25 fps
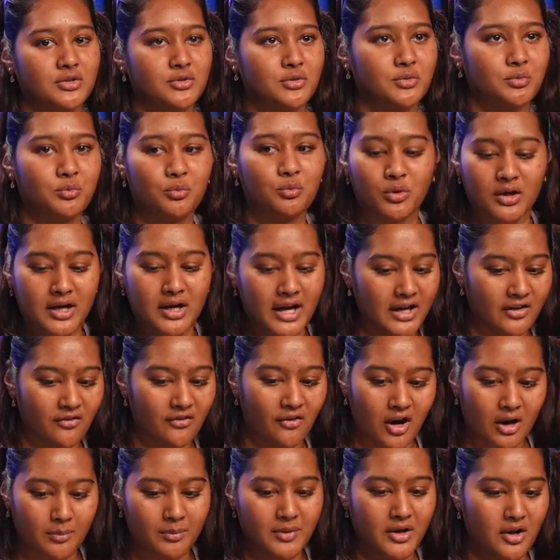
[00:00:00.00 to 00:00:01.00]
we're kind of
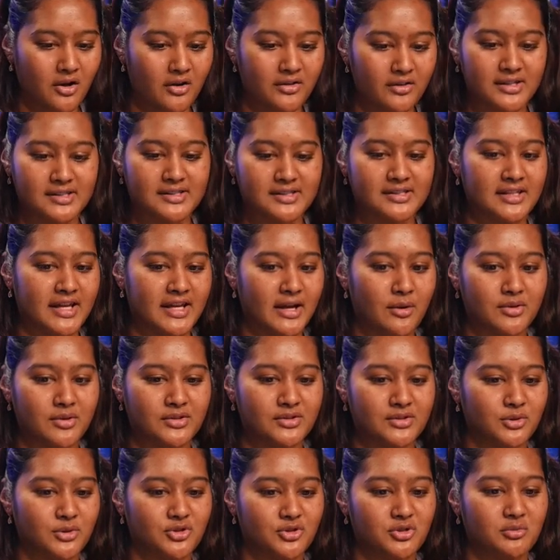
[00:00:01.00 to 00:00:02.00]
harping on this now on
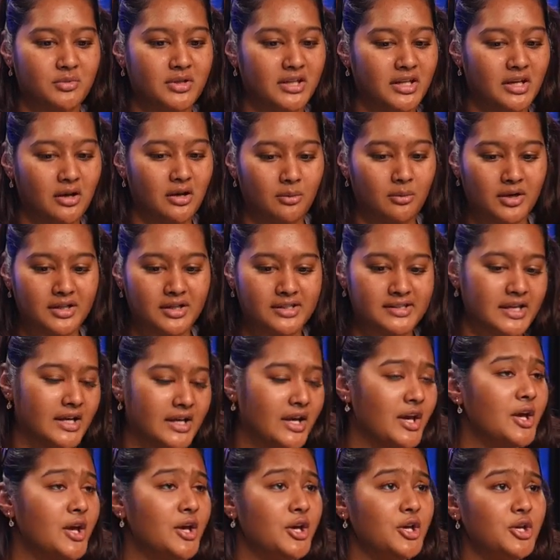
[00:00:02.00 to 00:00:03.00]
social media, where it's like,
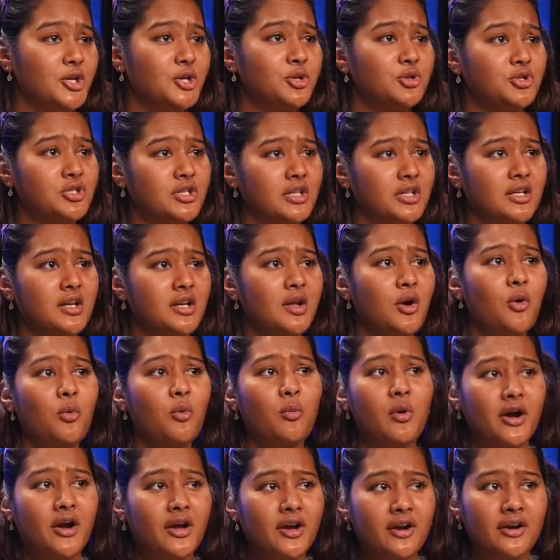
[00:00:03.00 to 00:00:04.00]
you should wear
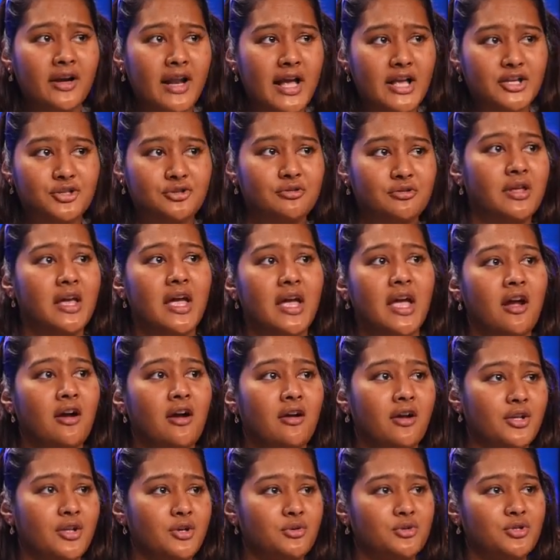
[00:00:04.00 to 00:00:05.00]
your natural hair
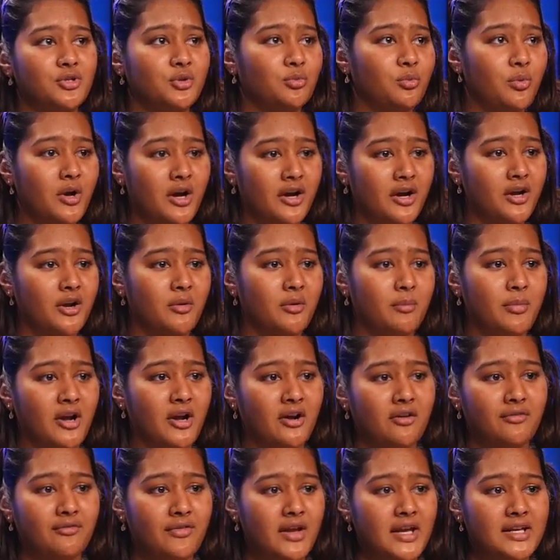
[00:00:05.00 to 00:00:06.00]
and you should wear your bare
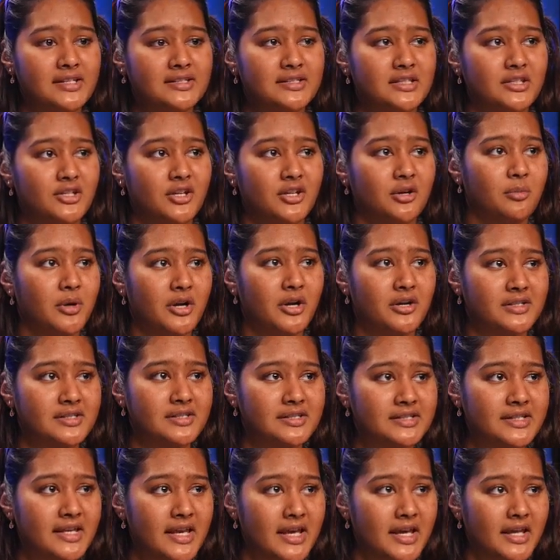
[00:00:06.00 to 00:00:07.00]
face and your bare
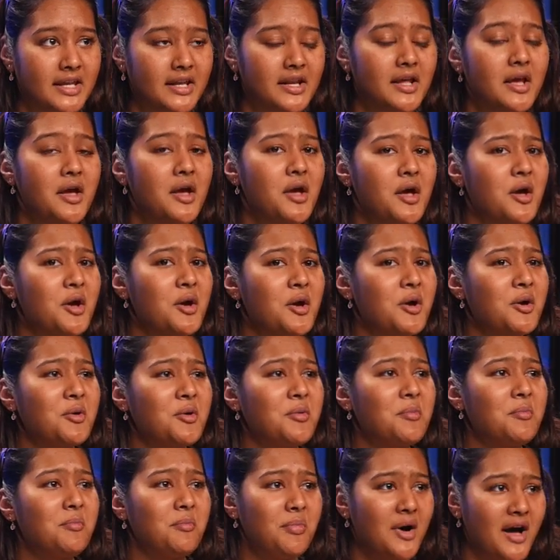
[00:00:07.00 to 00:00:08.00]
skin.
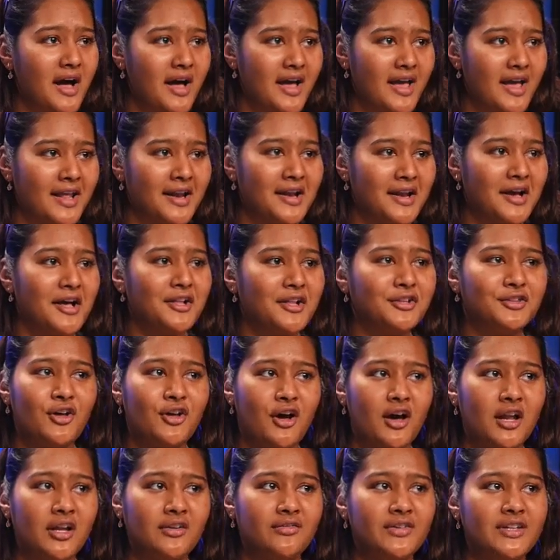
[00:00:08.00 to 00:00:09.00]
But a
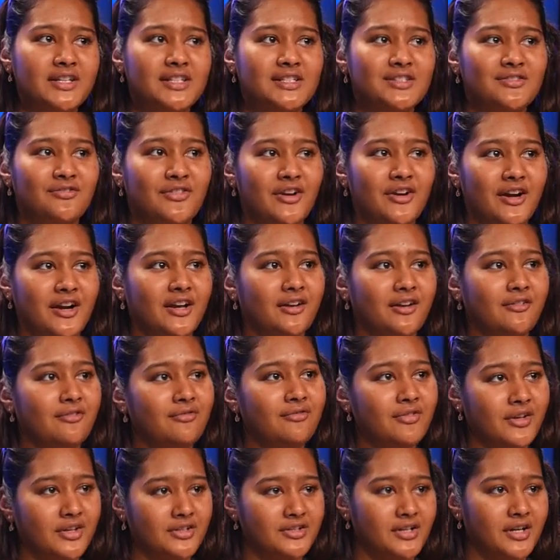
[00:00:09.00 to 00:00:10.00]
lot of it is very
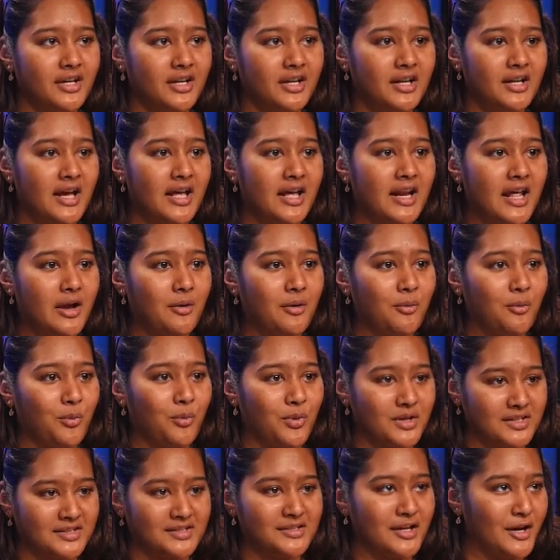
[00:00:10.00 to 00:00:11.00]
filtered, and I
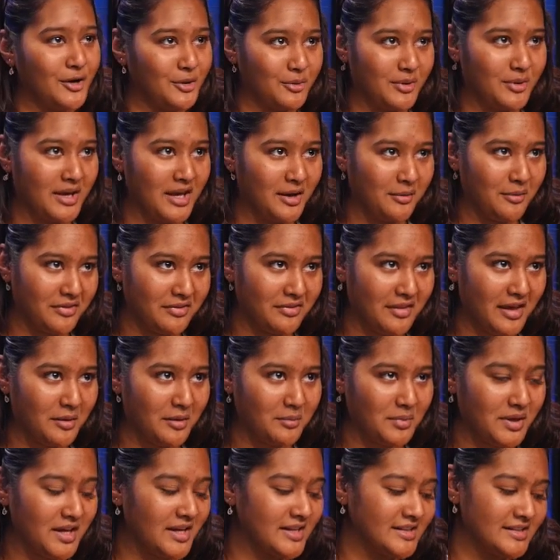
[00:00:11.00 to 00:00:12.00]
was not okay with that,
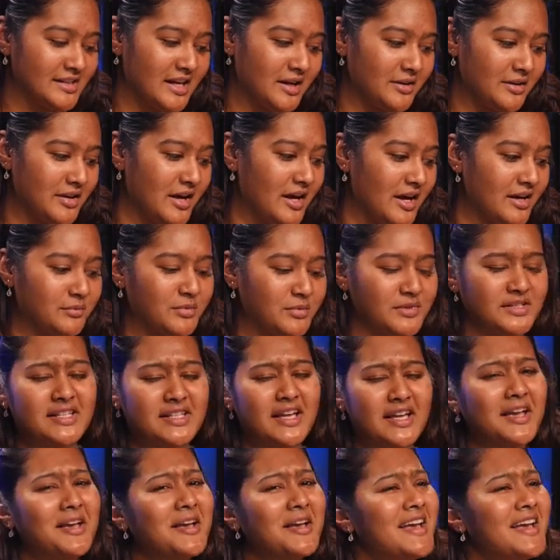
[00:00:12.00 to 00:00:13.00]
because I was
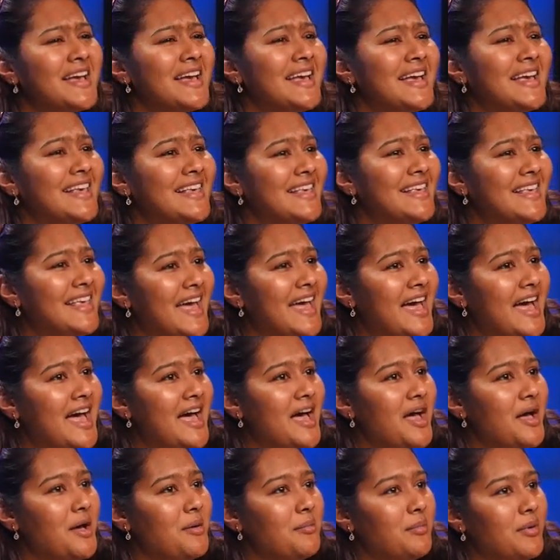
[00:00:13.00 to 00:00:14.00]
like,
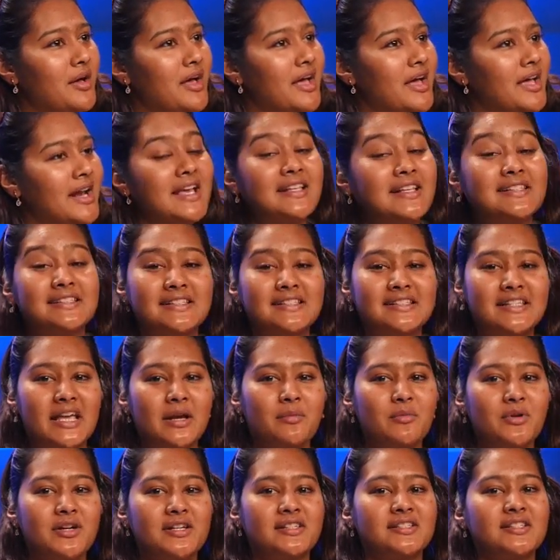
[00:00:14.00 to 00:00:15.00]
yeah, but it's the same
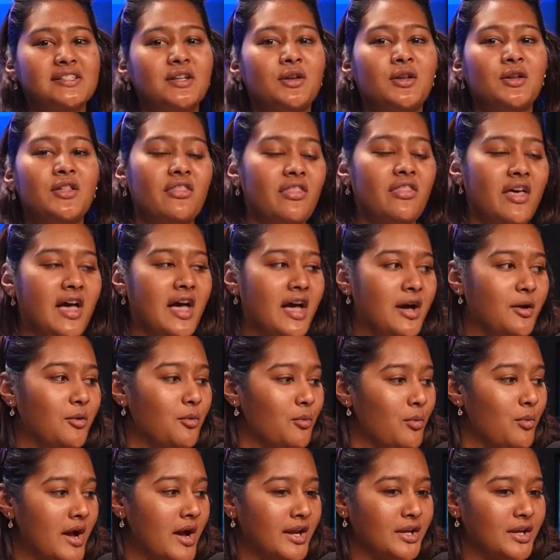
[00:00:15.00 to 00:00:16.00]
reason that
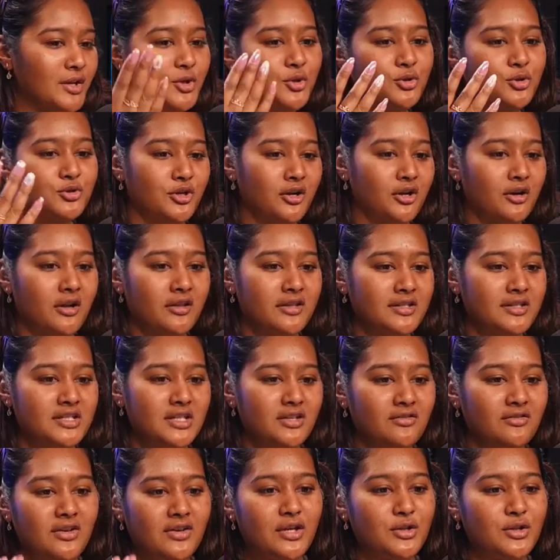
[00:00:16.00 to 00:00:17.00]
when you turn on the
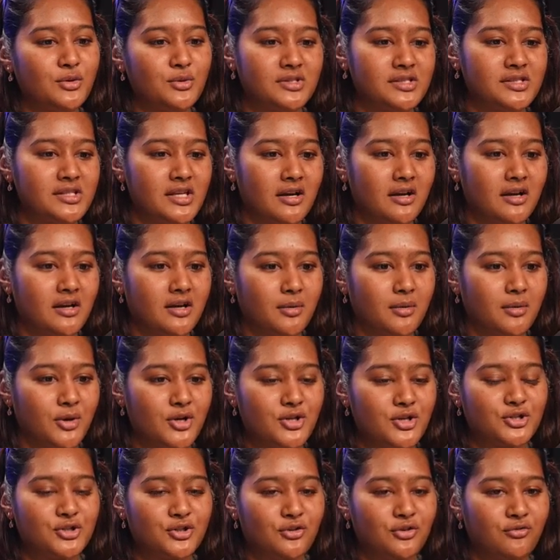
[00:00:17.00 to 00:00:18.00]
TV and you see a
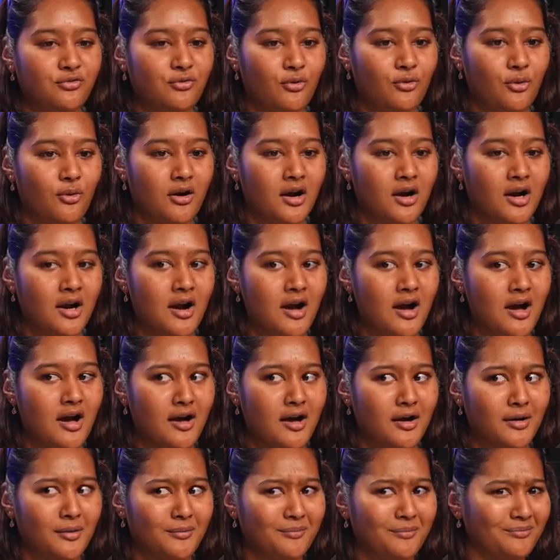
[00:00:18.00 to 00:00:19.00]
commercial for
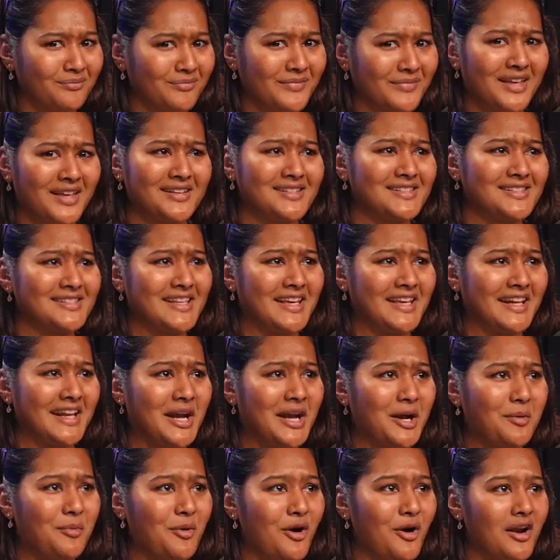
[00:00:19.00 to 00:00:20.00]

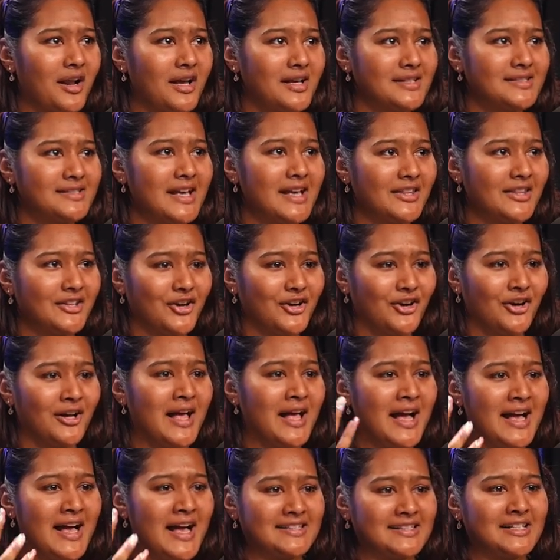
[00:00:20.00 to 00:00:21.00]
skincare products and the girl
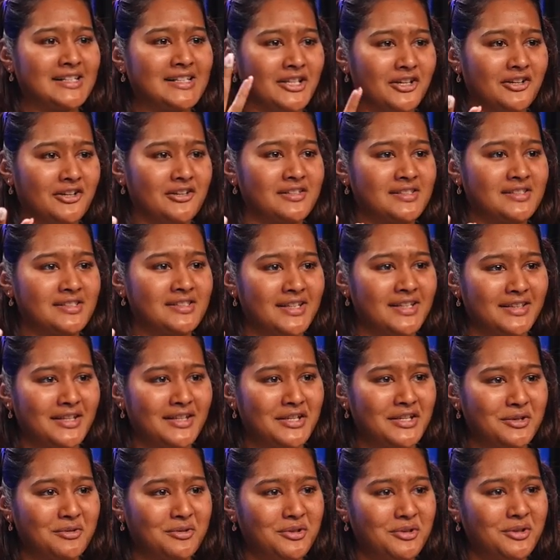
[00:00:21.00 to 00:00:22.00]
has clearer skin than
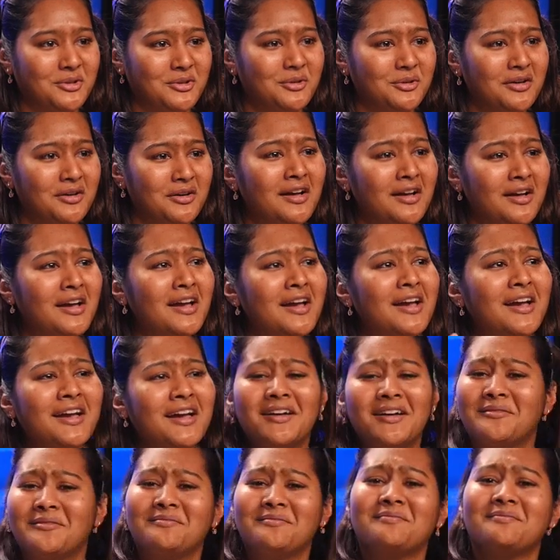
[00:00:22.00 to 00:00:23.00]
you do.
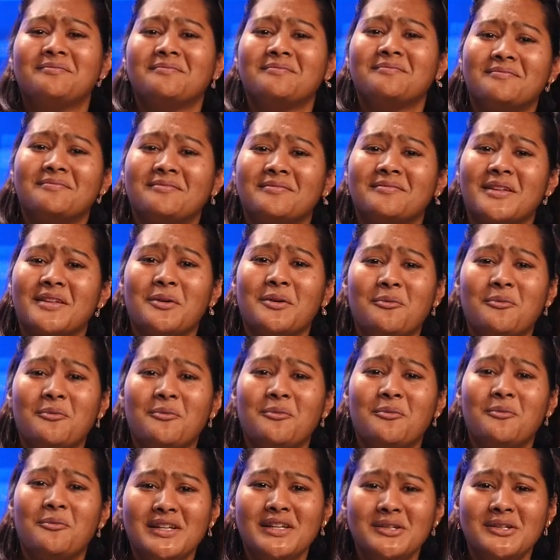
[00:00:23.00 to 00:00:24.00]
What are
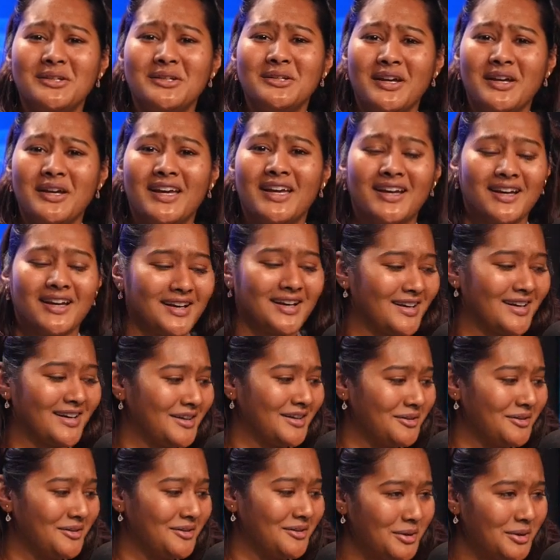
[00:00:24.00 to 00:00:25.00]
we doing?
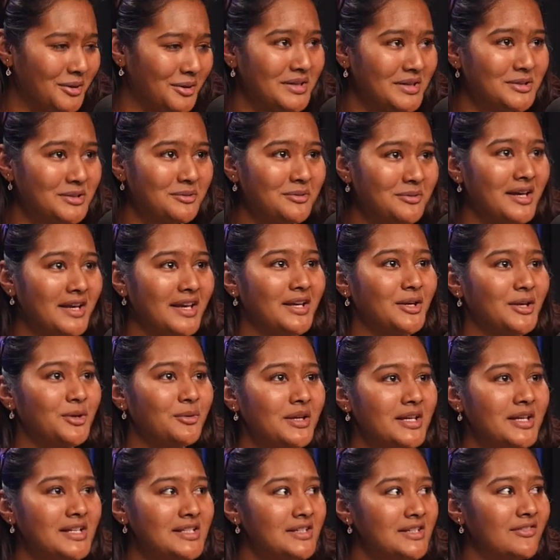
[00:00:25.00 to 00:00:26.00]
What are we doing? You
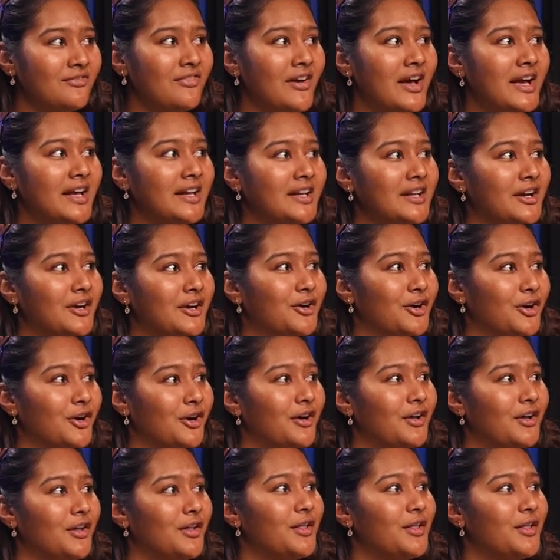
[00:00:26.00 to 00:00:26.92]
need to find a girl